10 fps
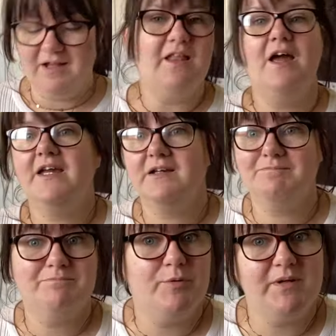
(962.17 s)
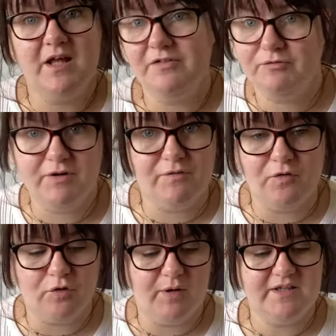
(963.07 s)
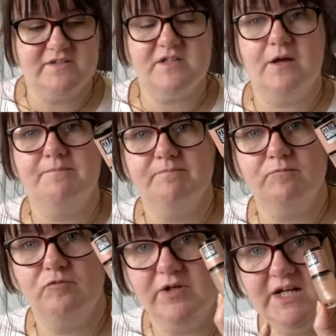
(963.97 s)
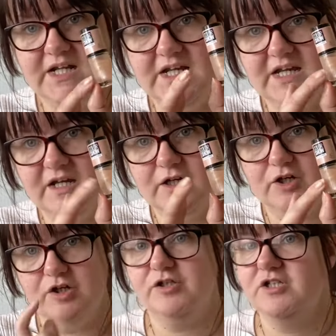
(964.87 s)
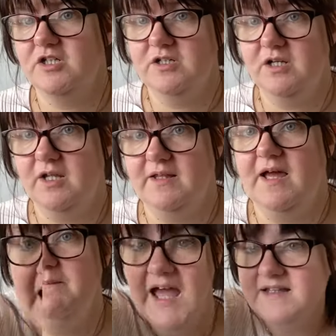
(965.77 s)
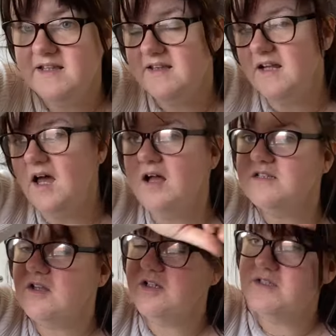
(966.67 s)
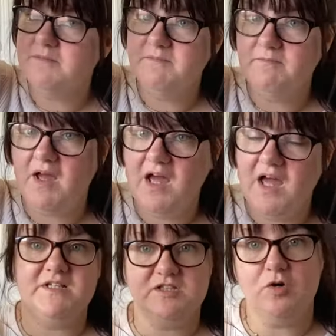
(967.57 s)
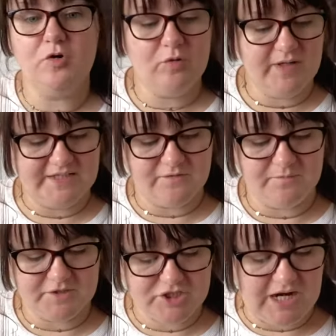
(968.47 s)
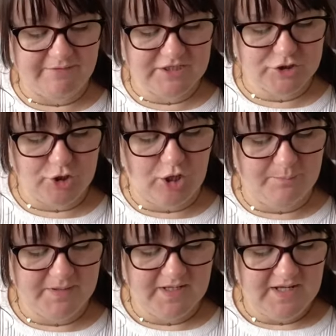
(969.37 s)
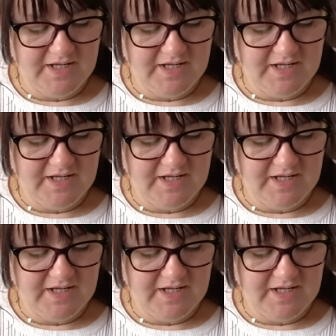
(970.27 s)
are like probably like £3 or £4, so really good like that. And the last item this haul is from a charity shop,